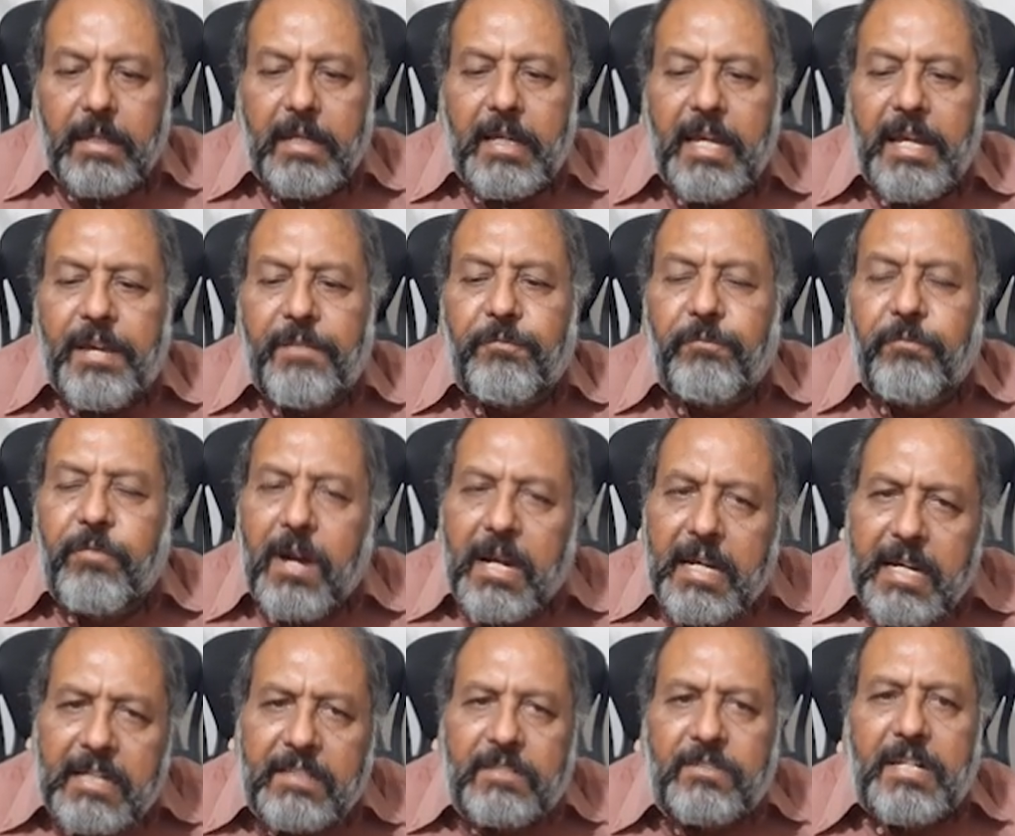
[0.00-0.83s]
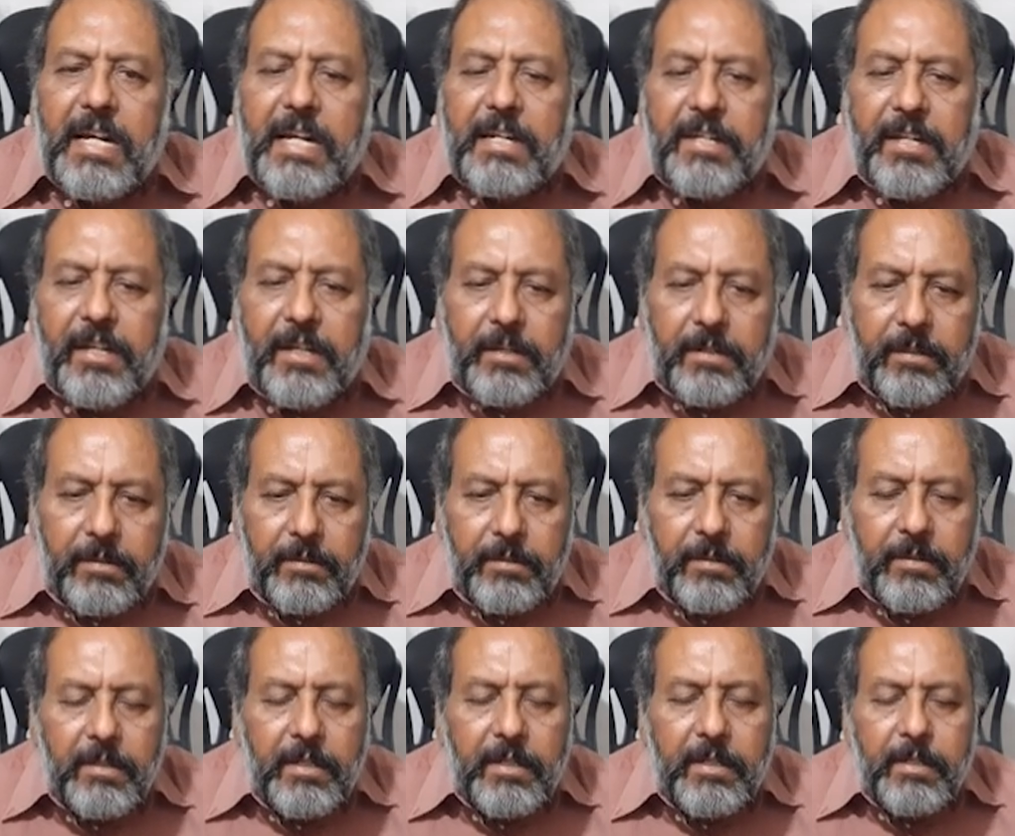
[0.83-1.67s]
A fungostatic
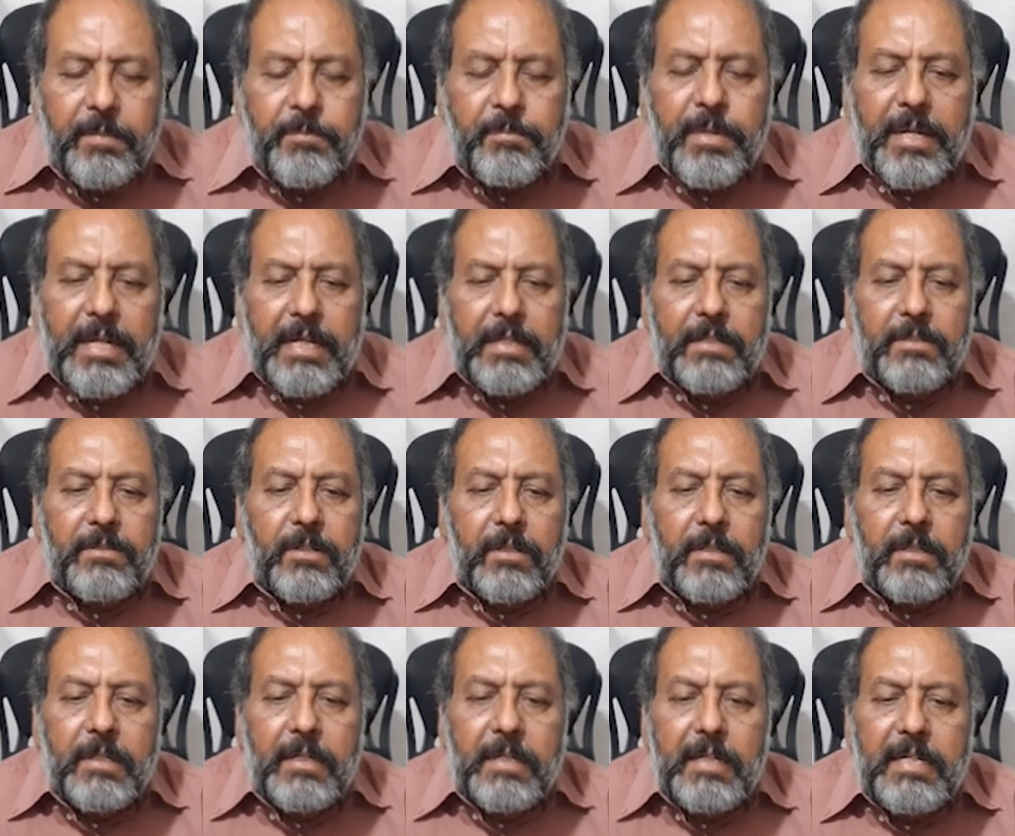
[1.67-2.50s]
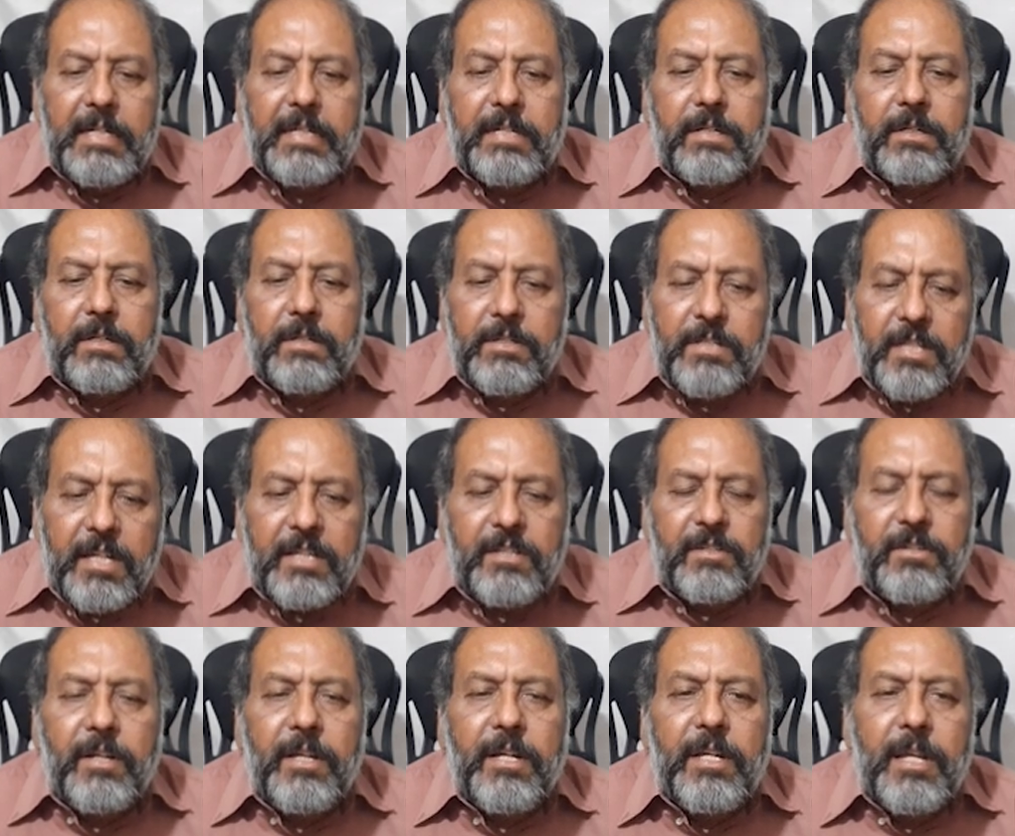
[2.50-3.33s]
means it
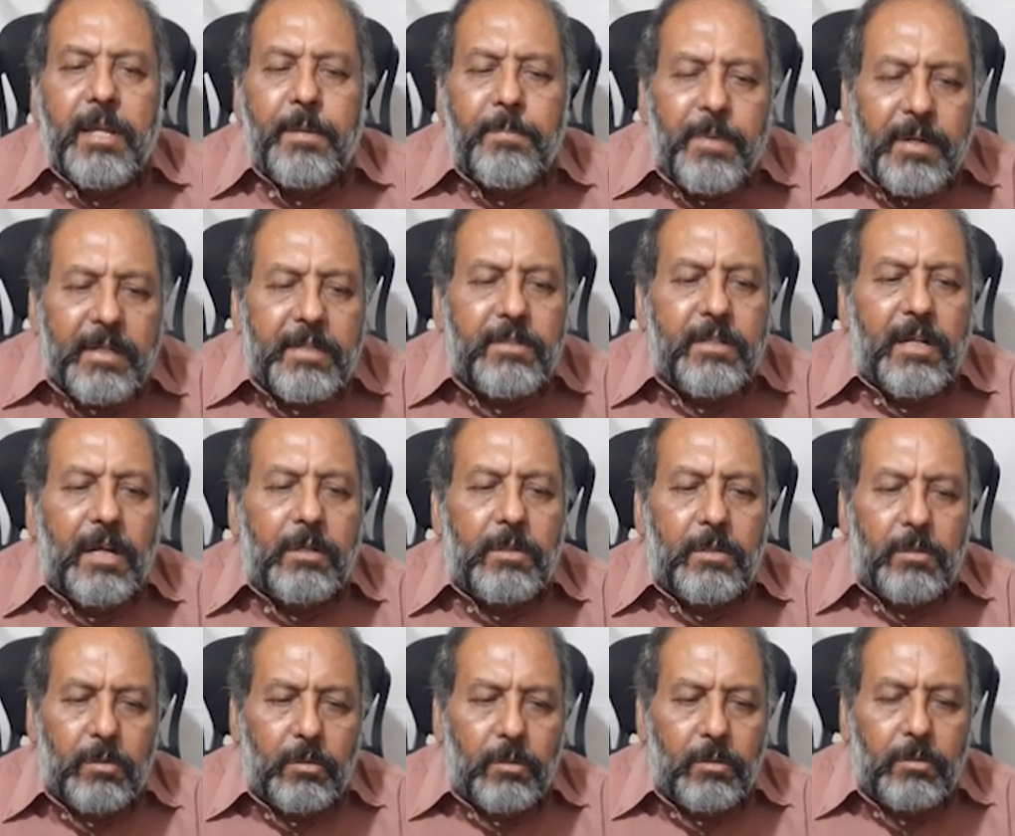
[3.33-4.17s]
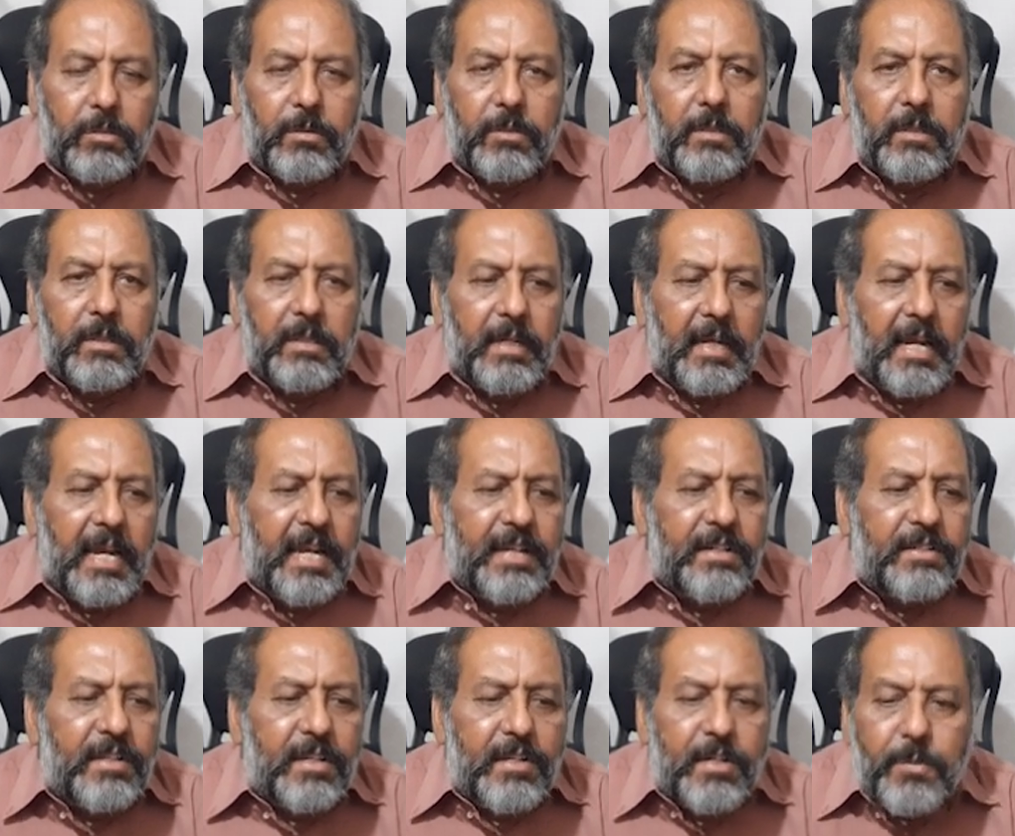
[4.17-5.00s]
just inhibits the growth
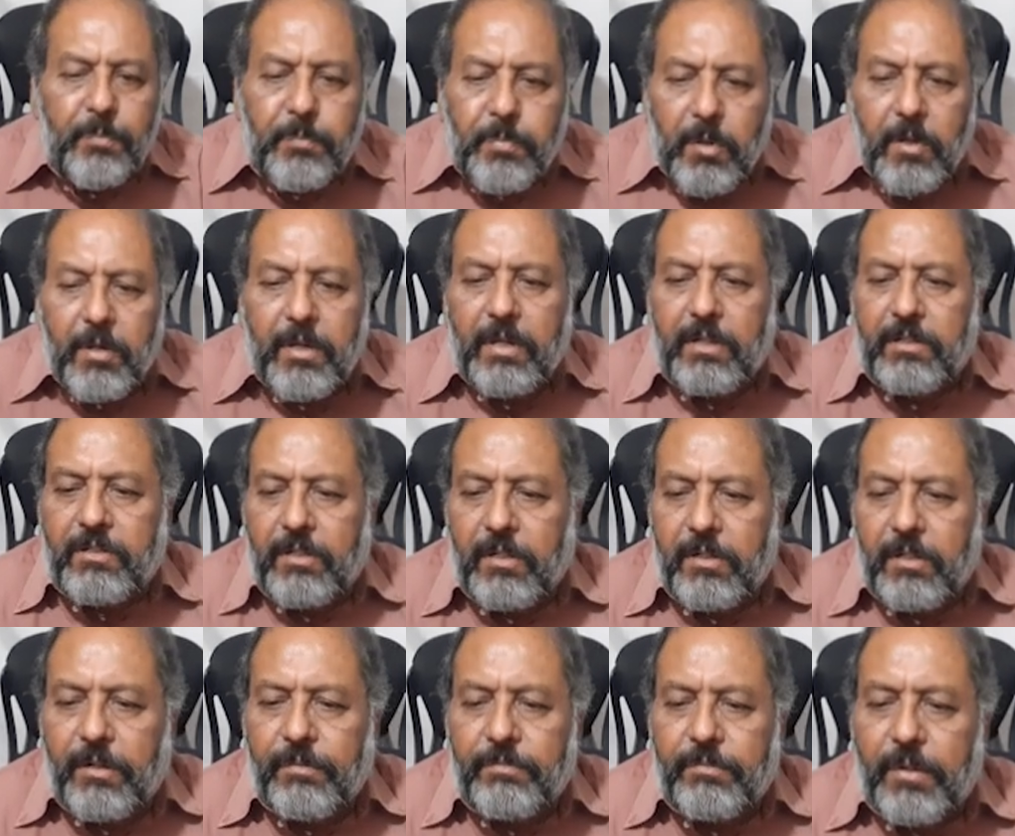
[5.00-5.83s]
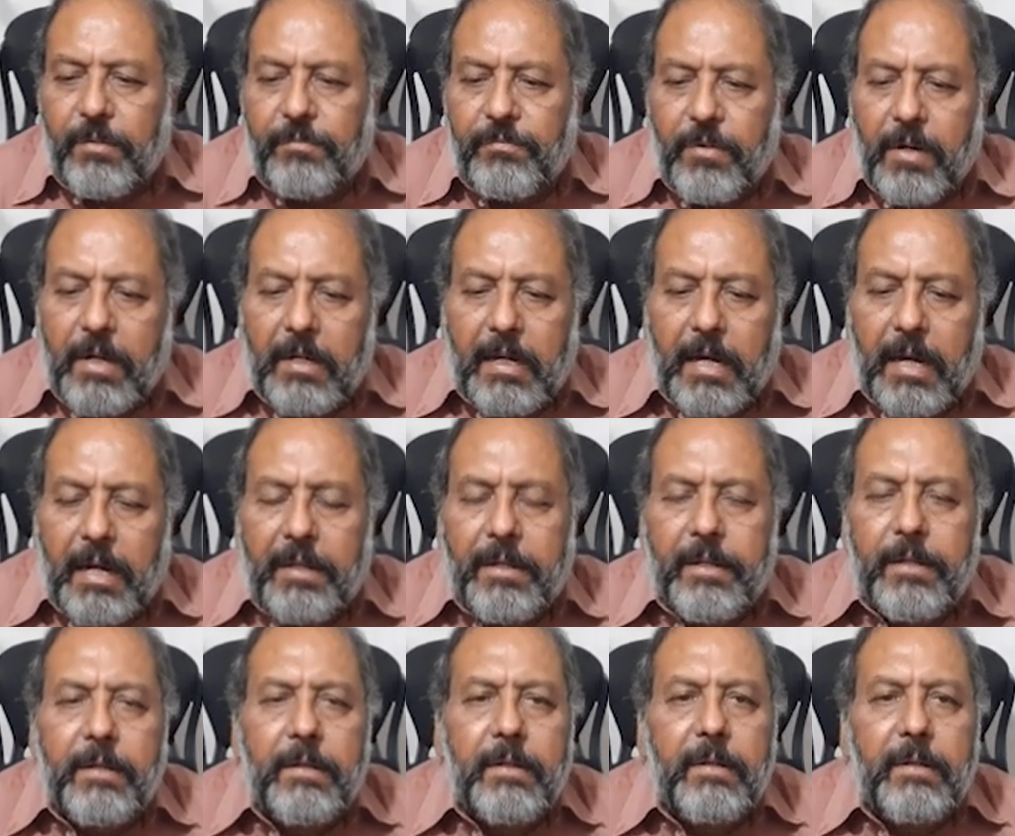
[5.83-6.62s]
and the reproduction of the fungi